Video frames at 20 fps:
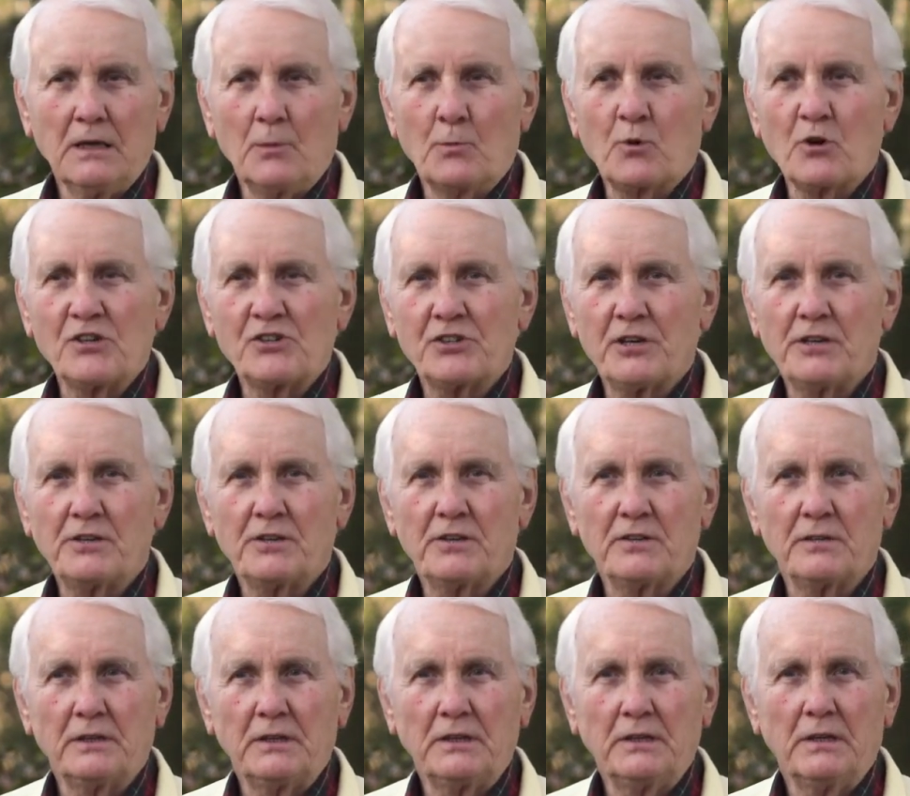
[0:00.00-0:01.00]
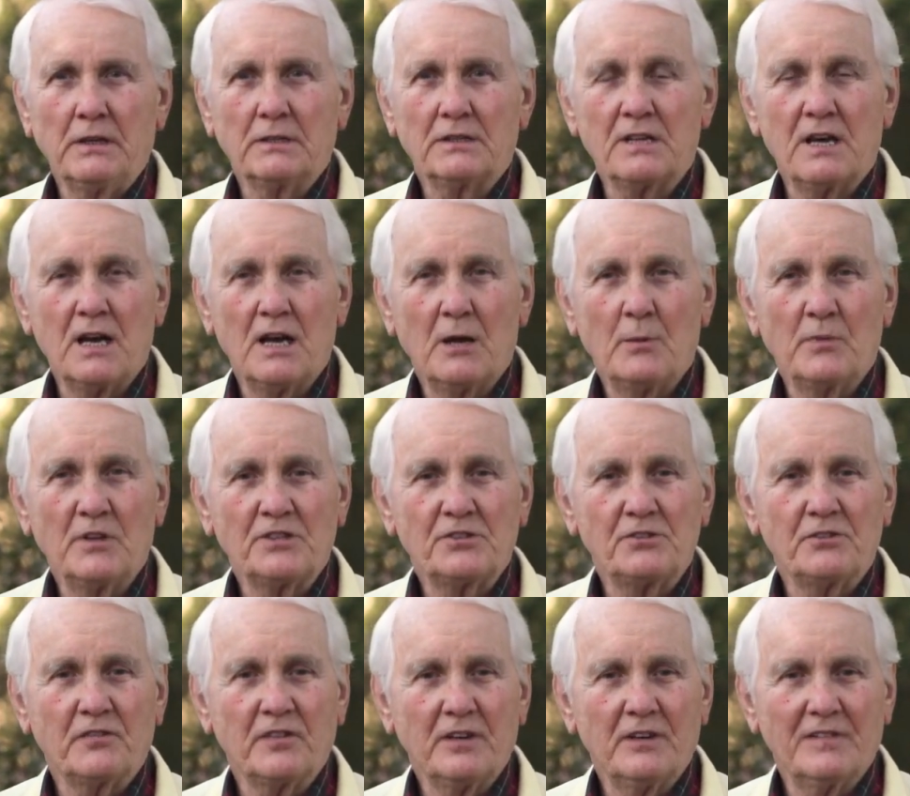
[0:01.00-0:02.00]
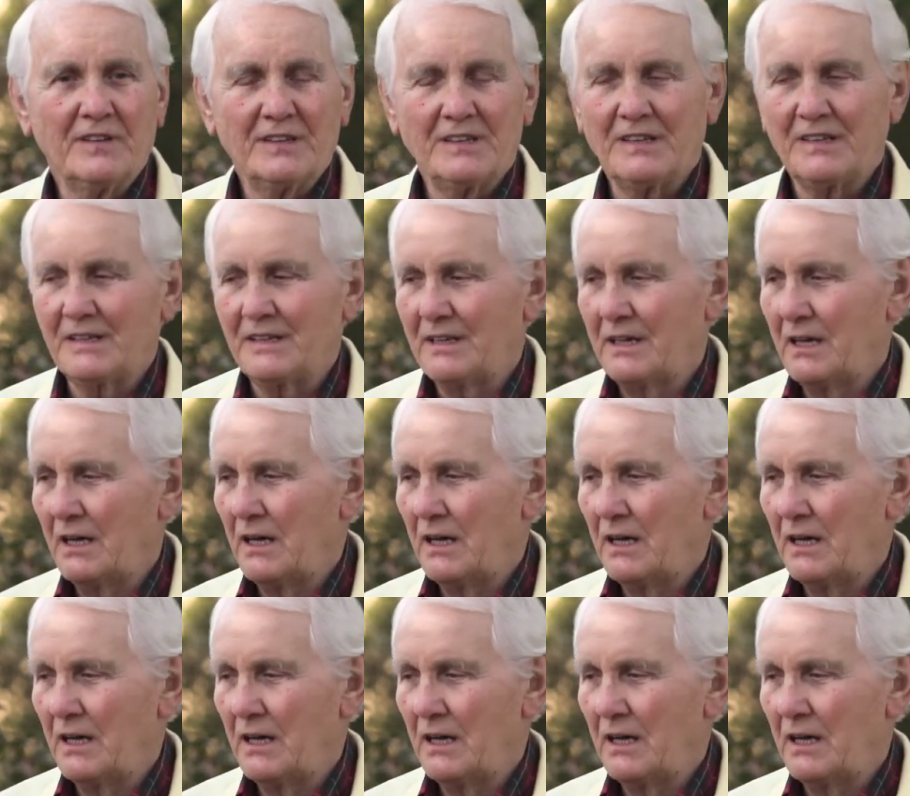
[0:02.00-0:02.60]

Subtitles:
appreciate the time that you've given, and